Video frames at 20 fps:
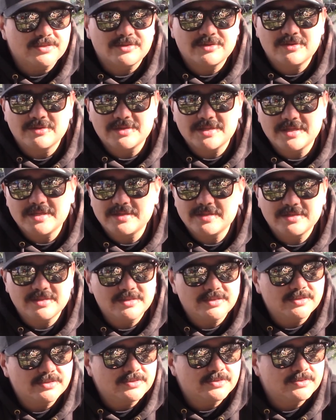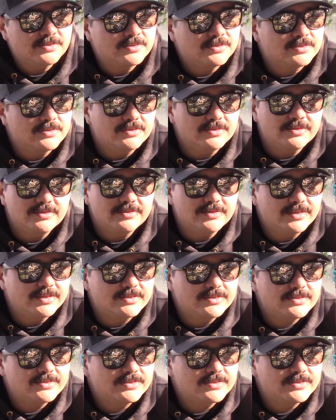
cooking and it